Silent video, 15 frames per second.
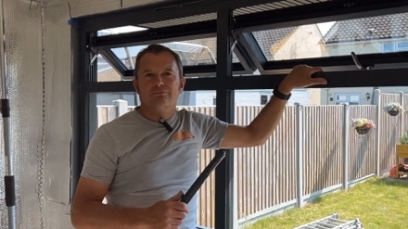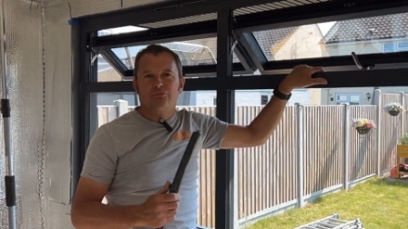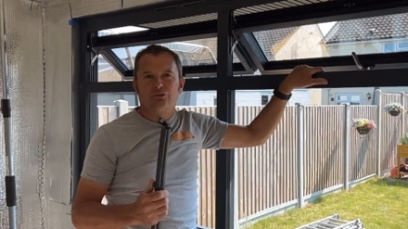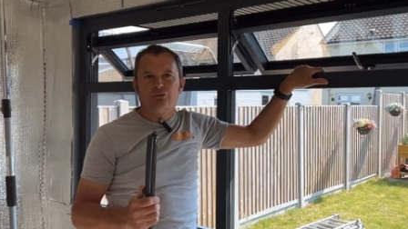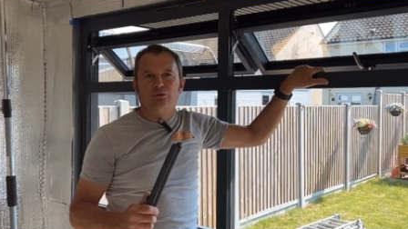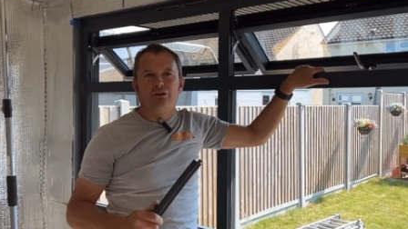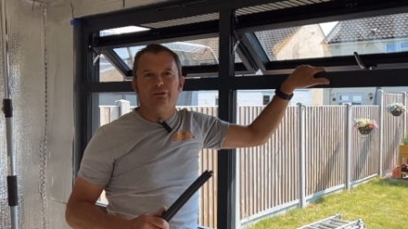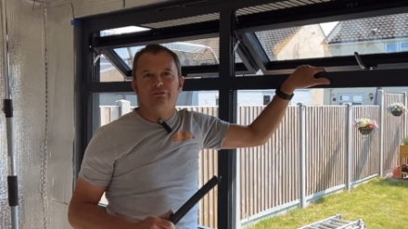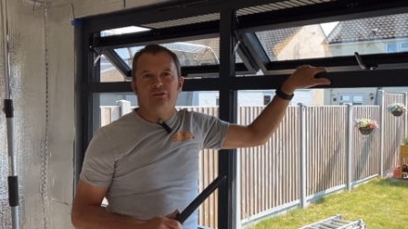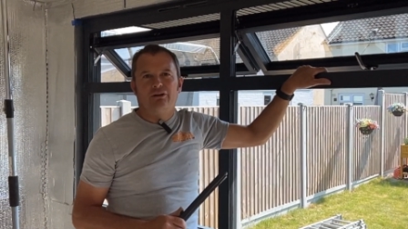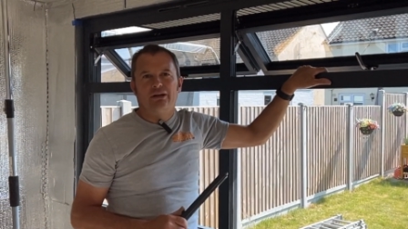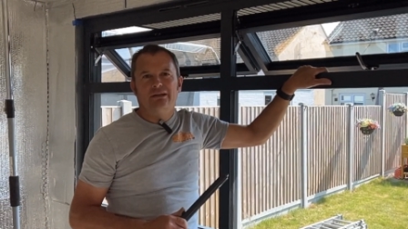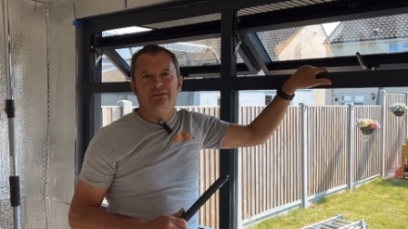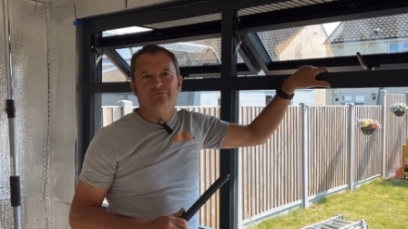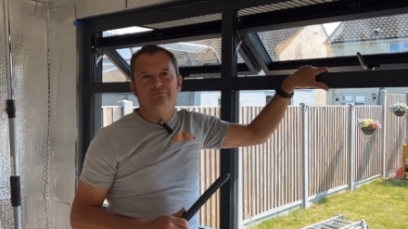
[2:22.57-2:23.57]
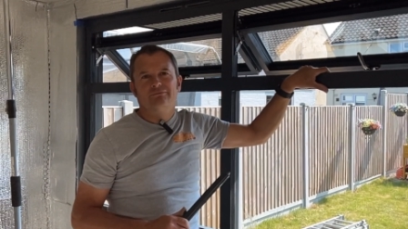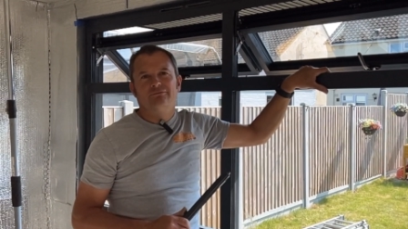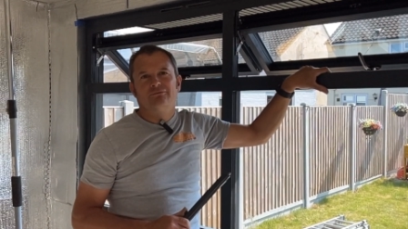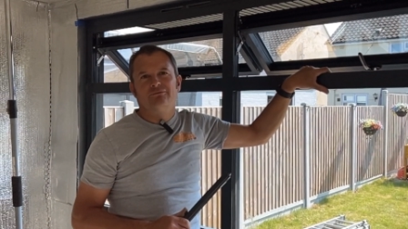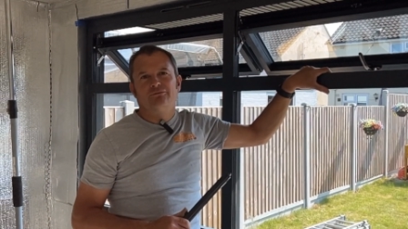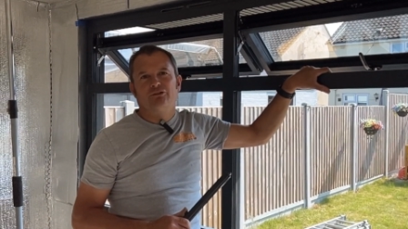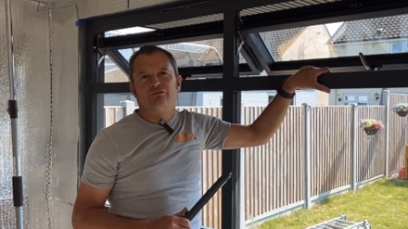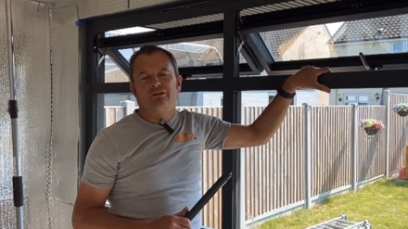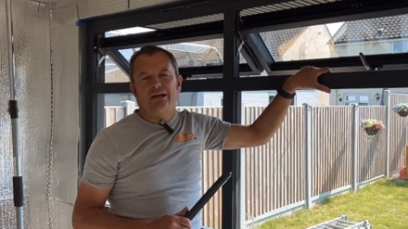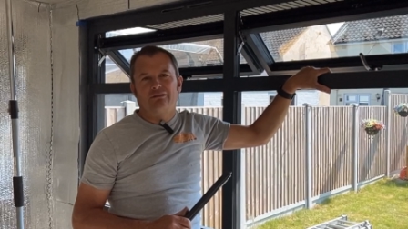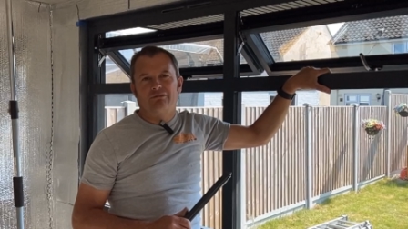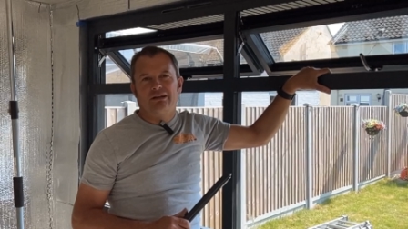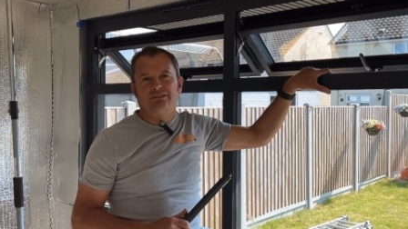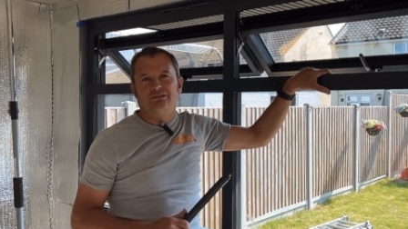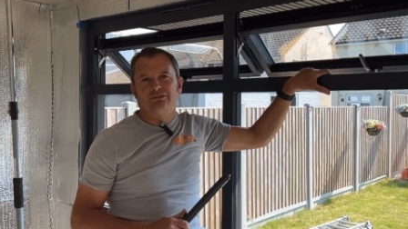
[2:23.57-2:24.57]
qualify for an
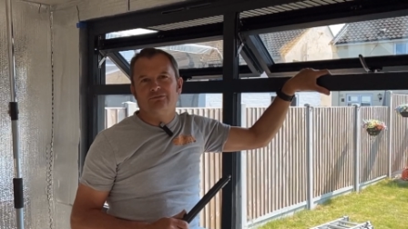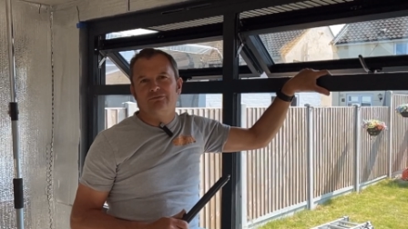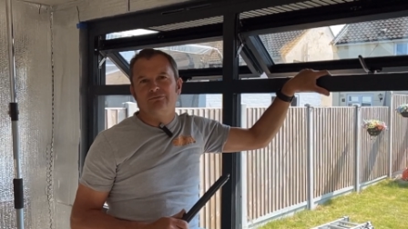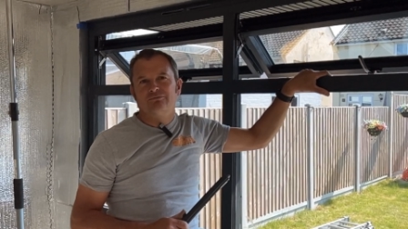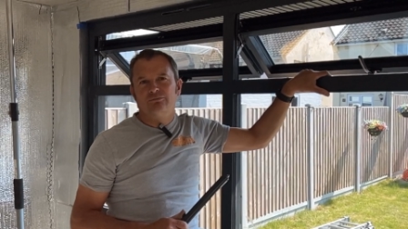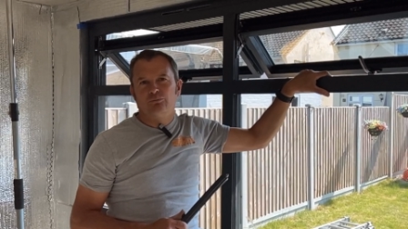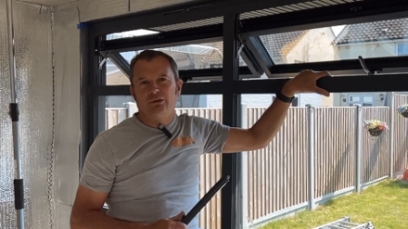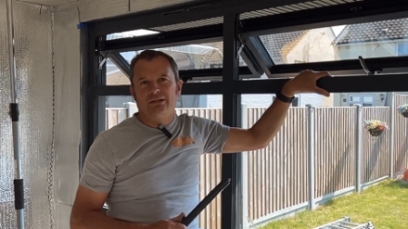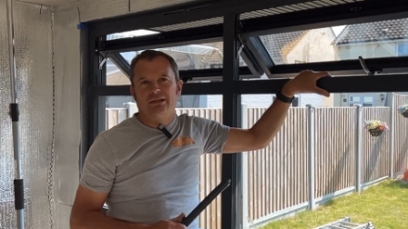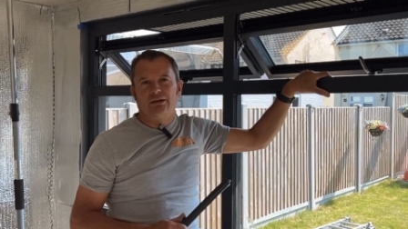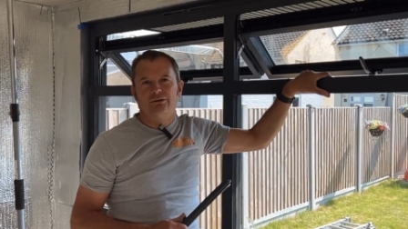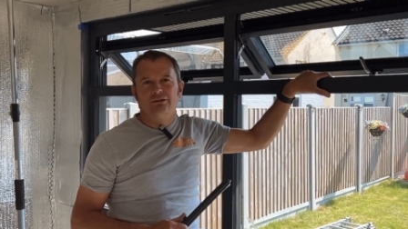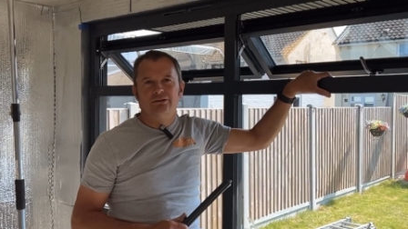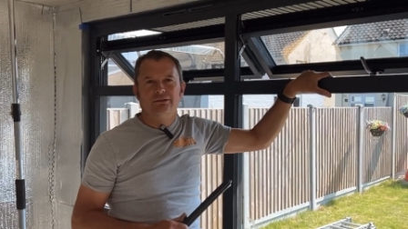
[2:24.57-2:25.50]
A-rated window.